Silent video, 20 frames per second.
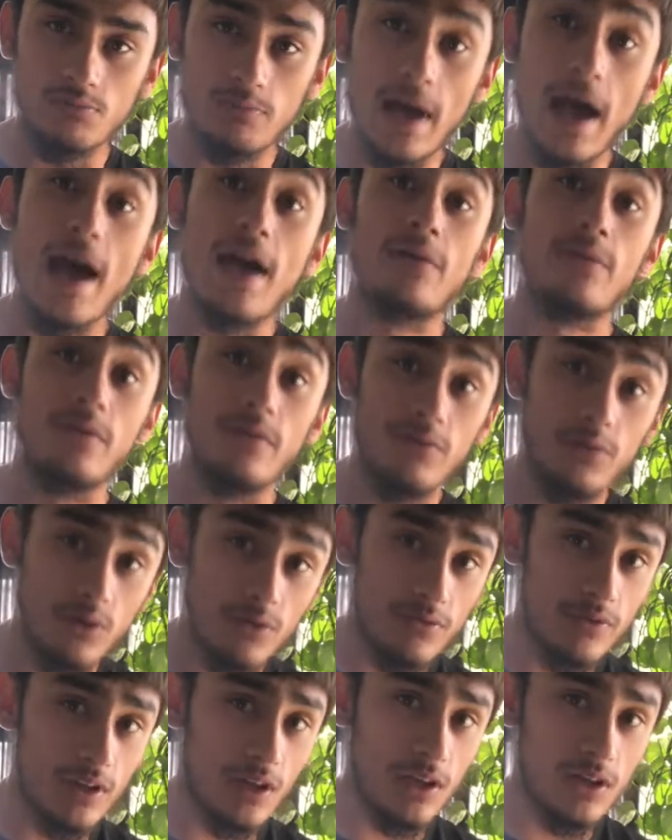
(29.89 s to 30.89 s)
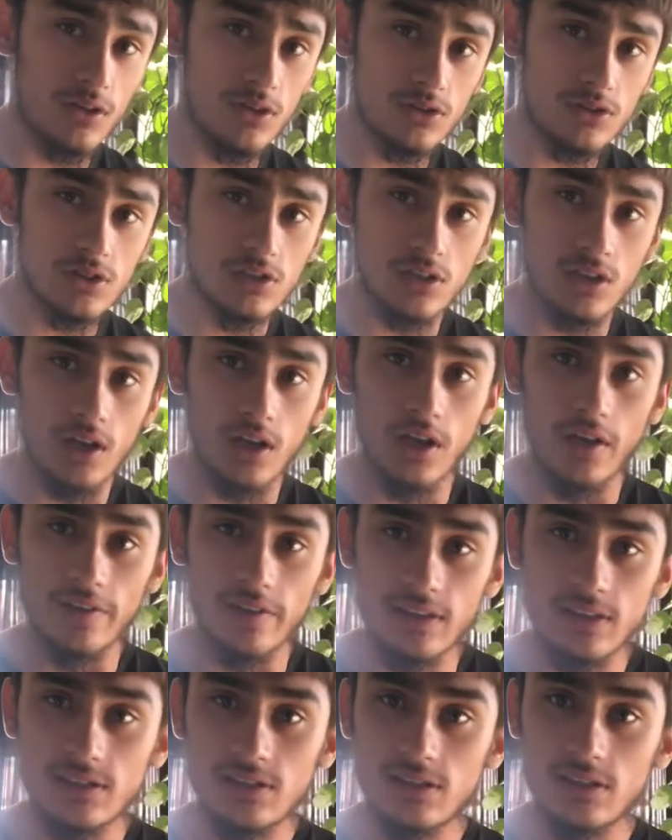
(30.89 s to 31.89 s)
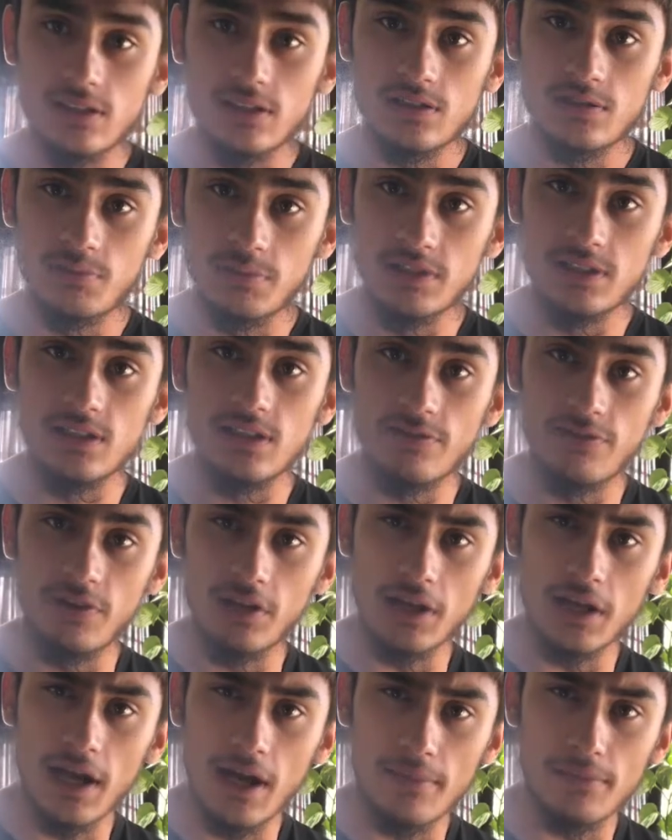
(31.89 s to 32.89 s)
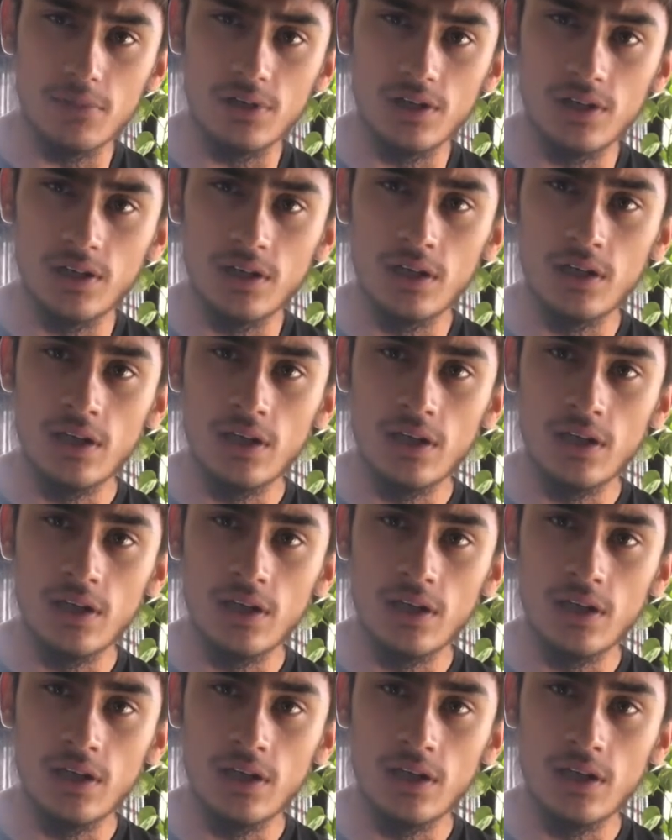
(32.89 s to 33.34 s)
bad review videos on this specific camera,